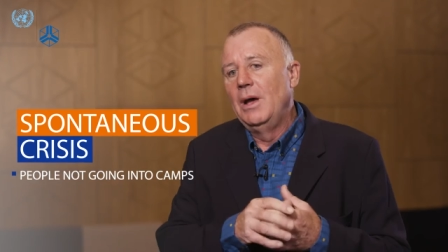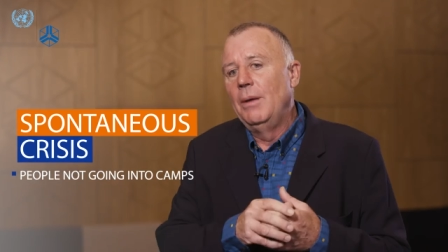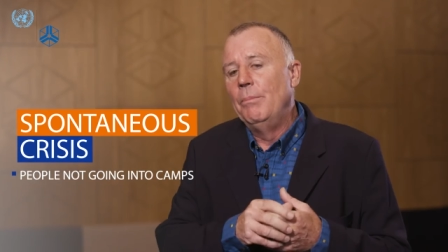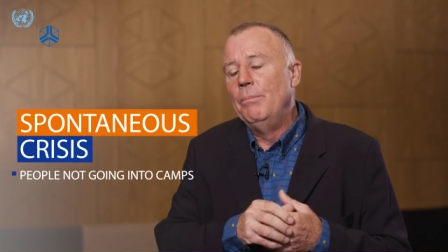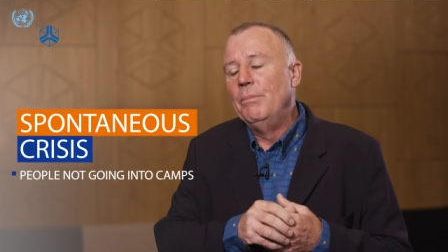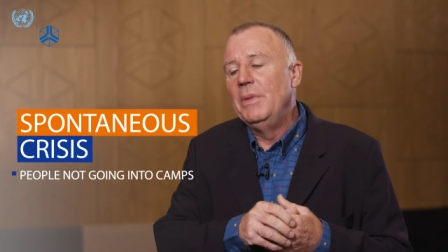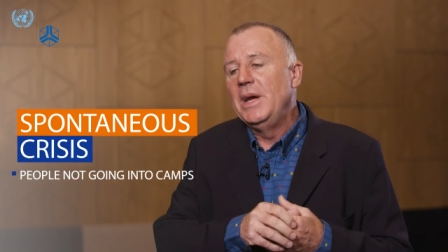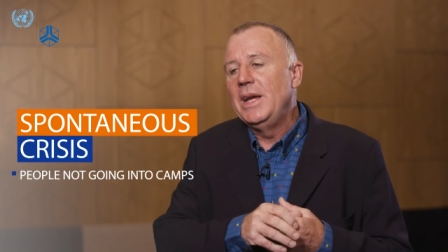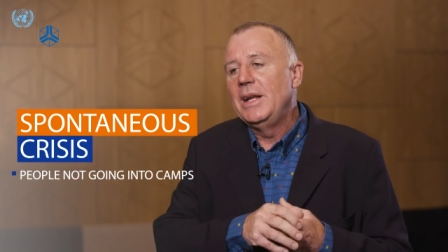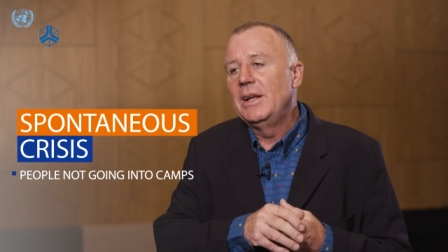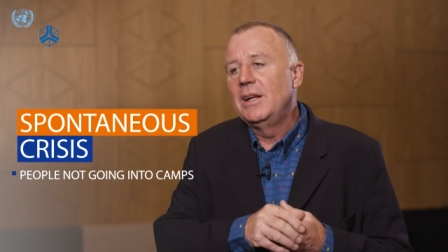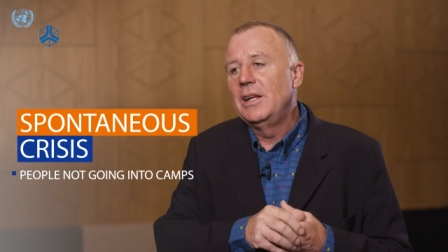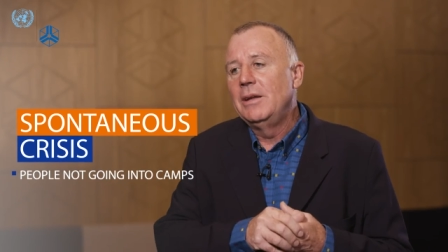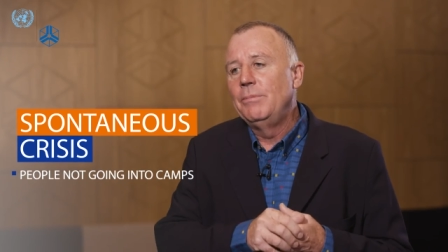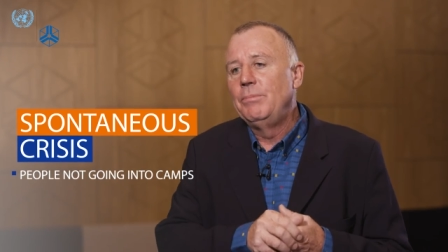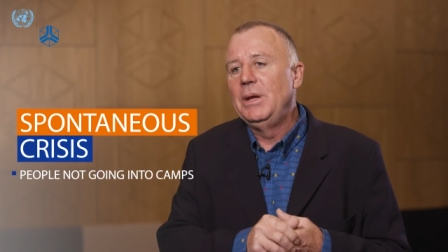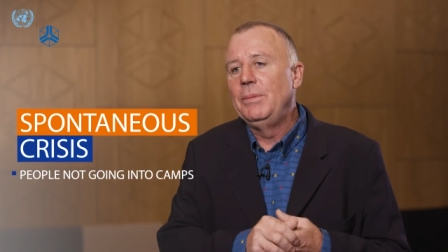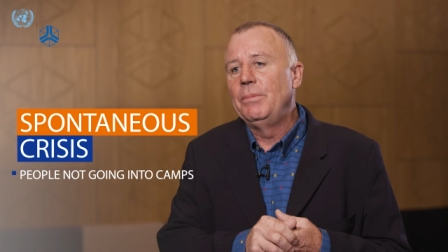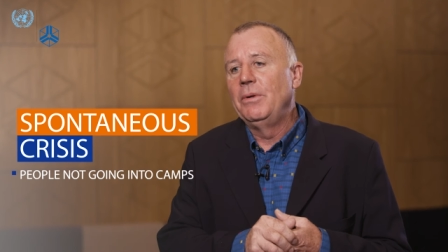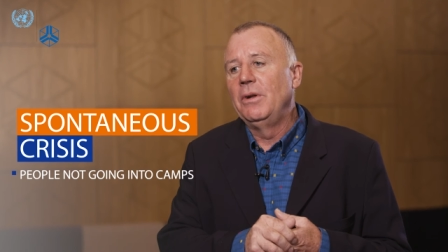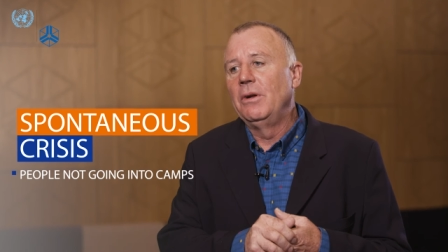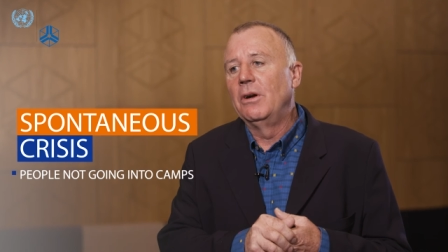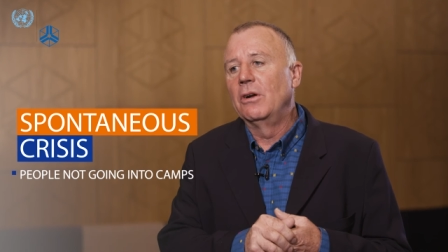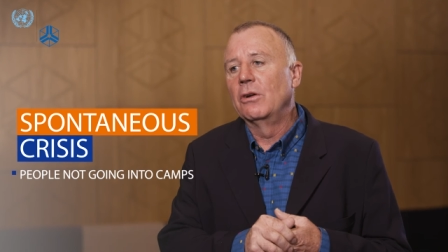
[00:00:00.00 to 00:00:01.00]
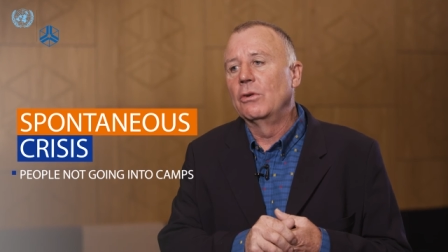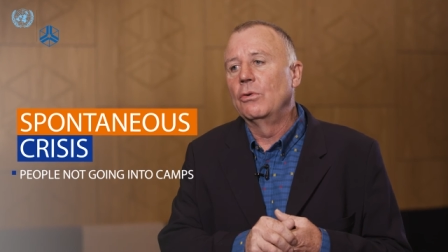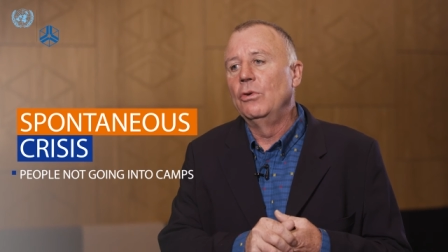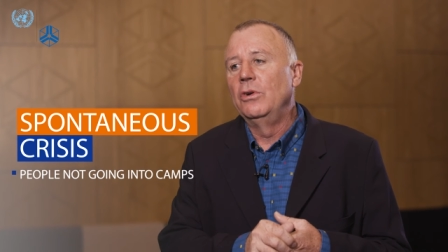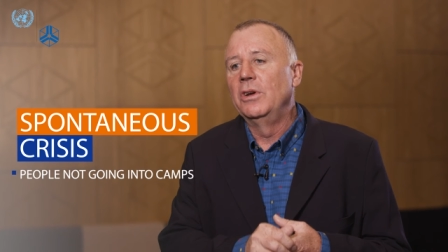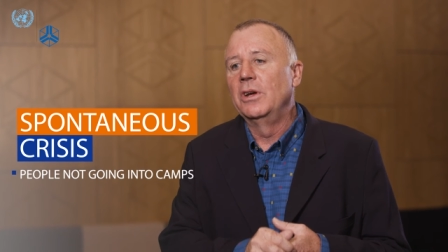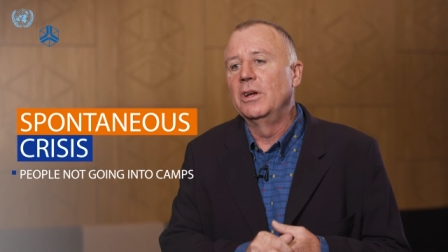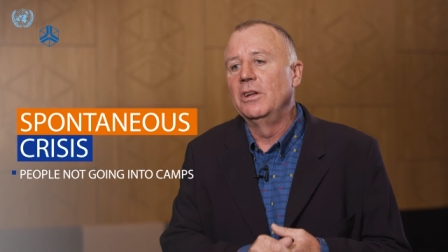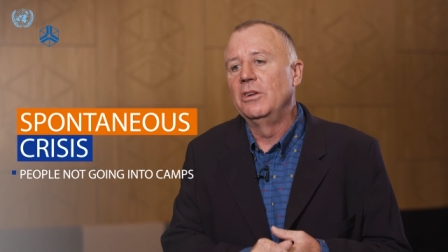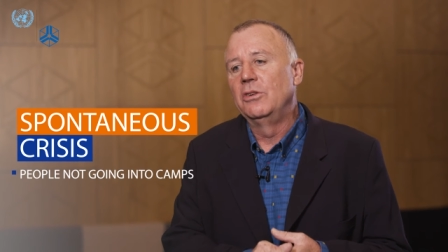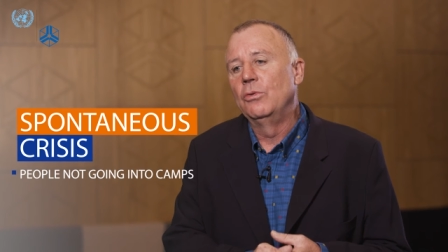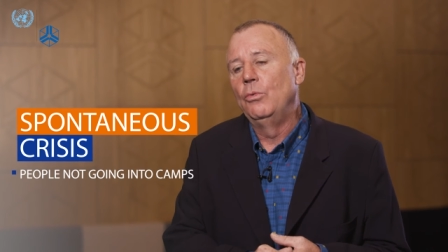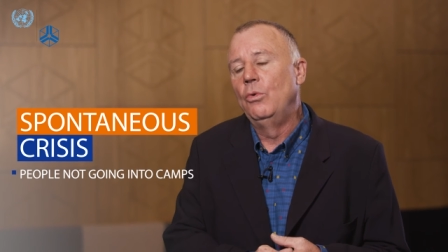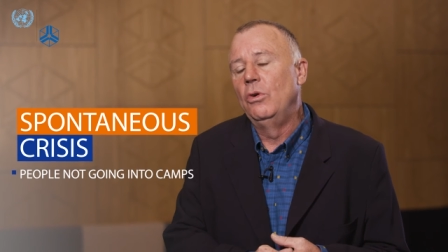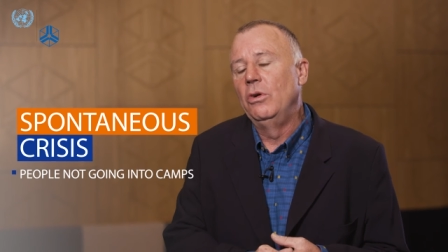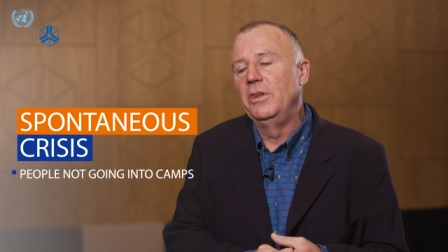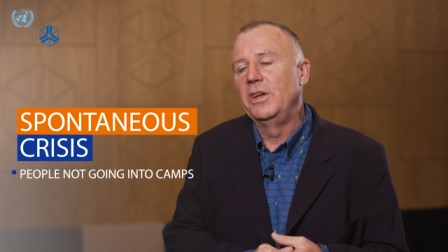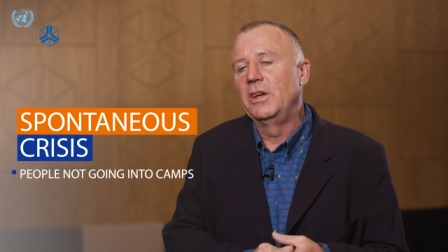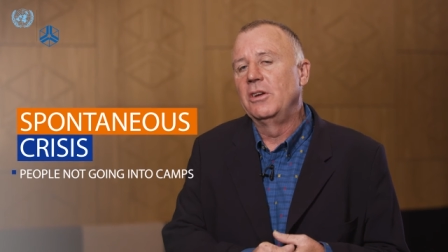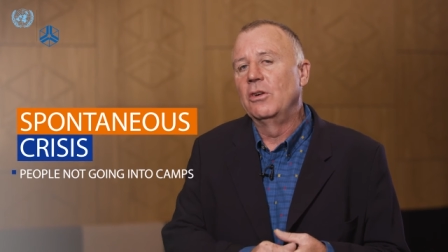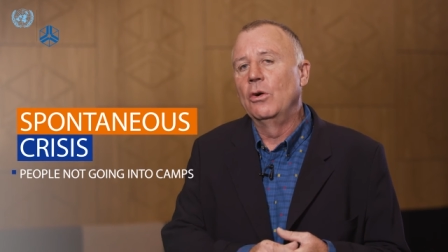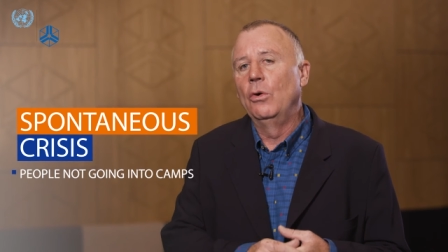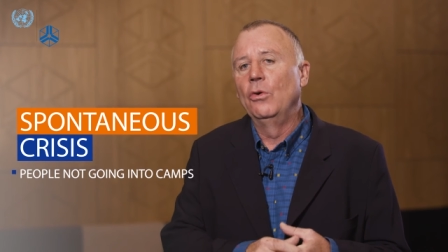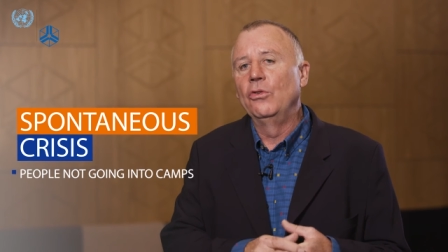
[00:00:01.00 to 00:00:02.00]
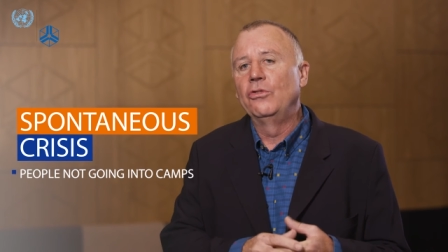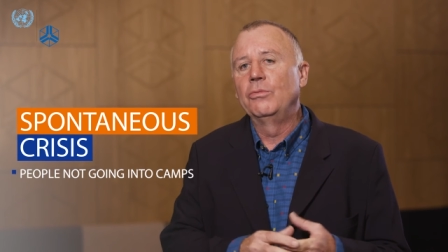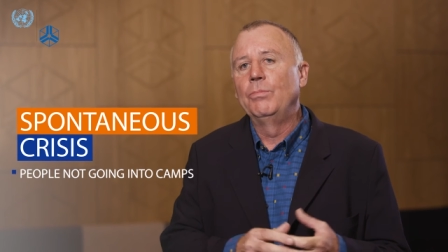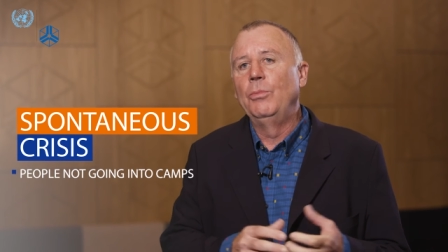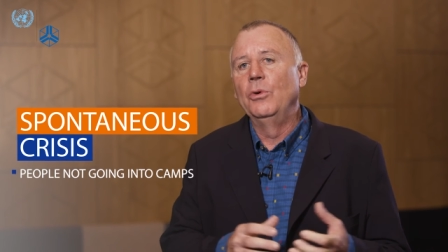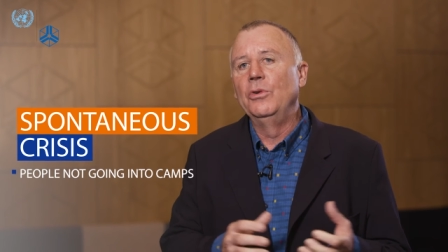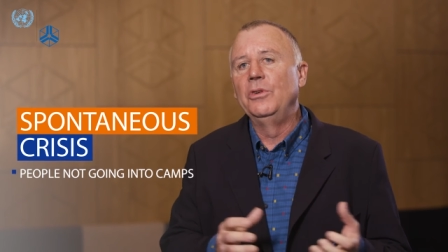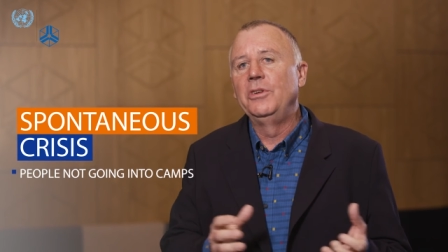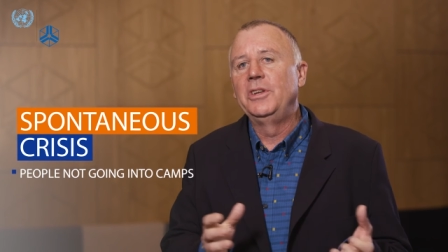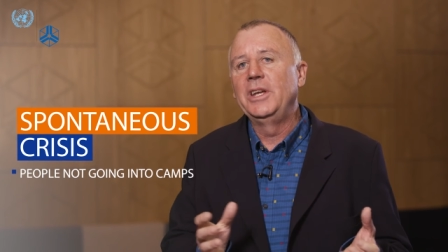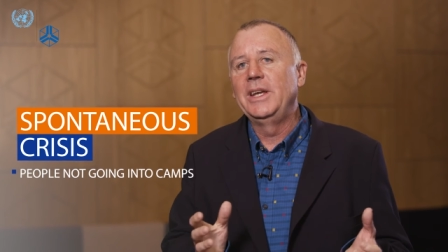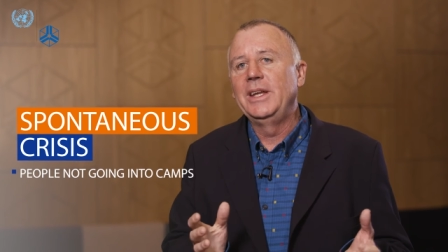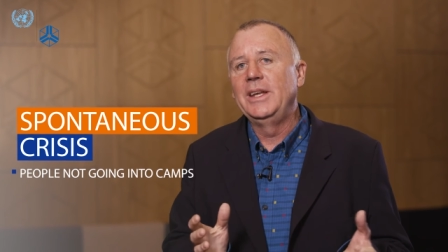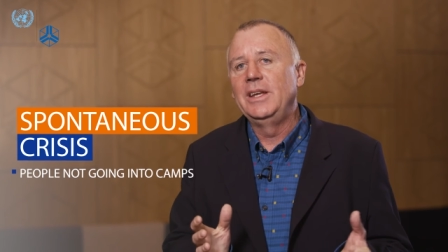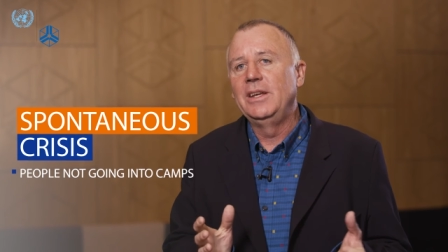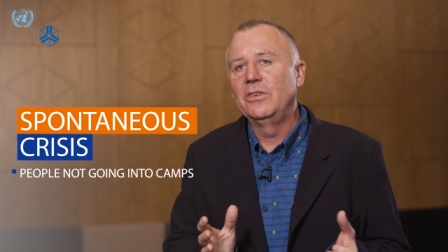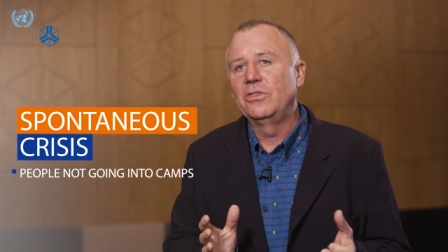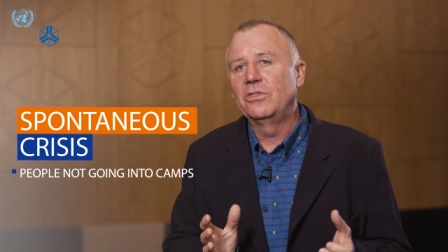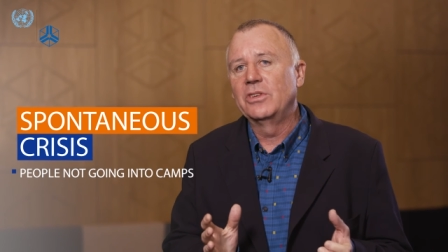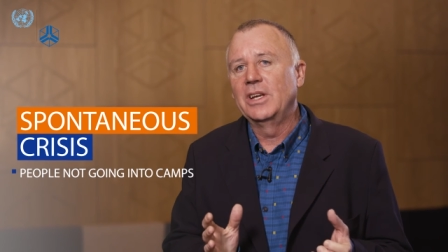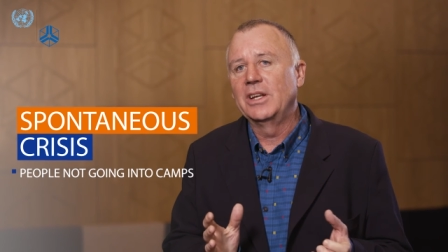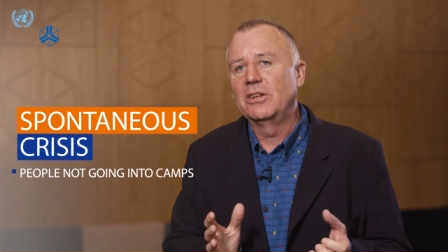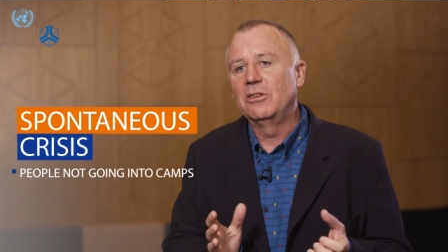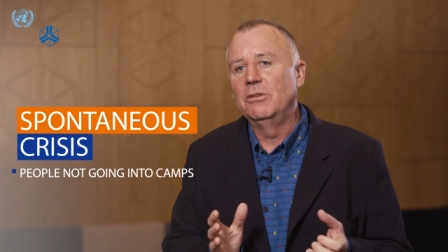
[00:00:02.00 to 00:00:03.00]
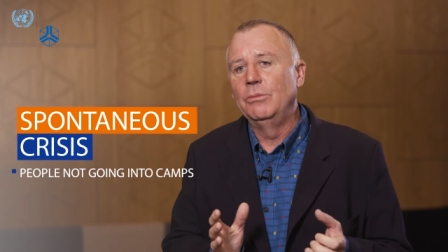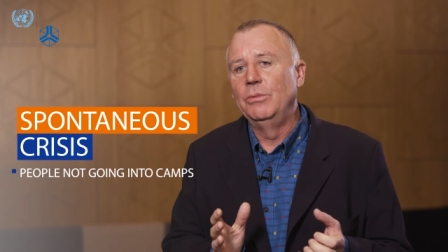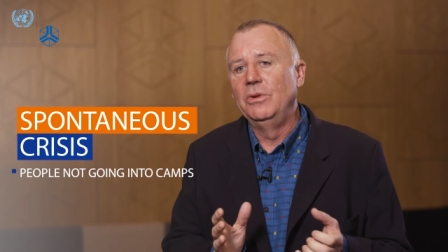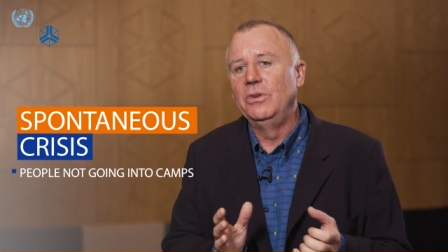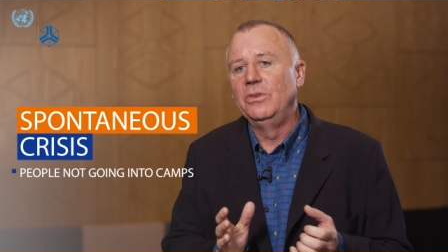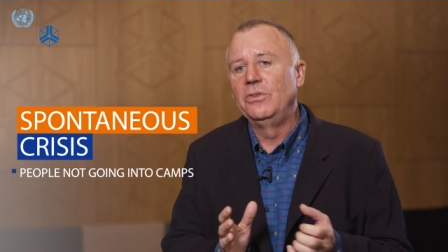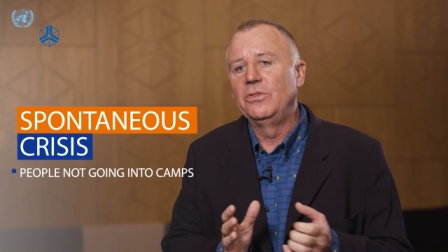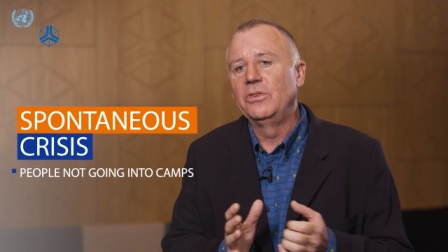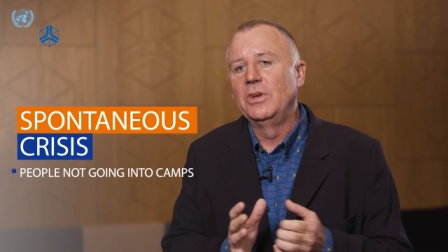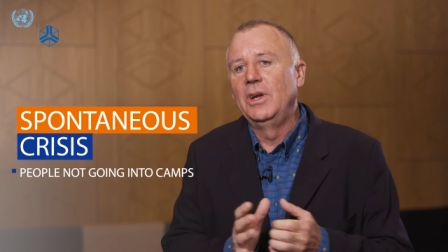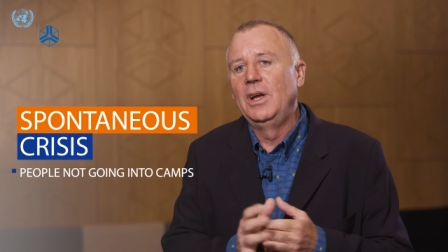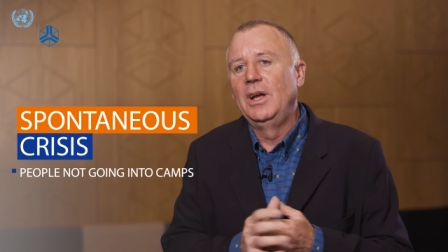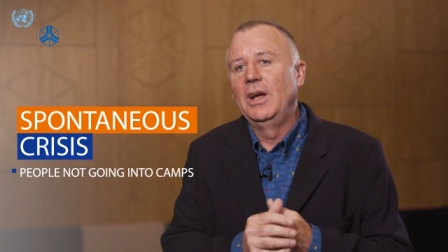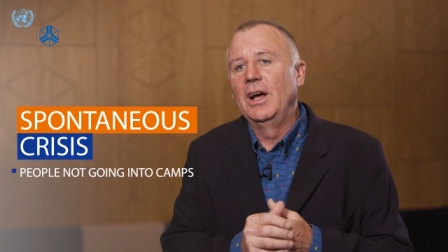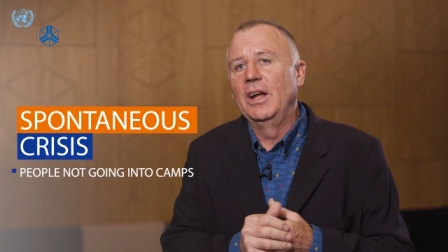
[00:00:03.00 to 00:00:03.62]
mainly people are going into what they call spontaneous settlements.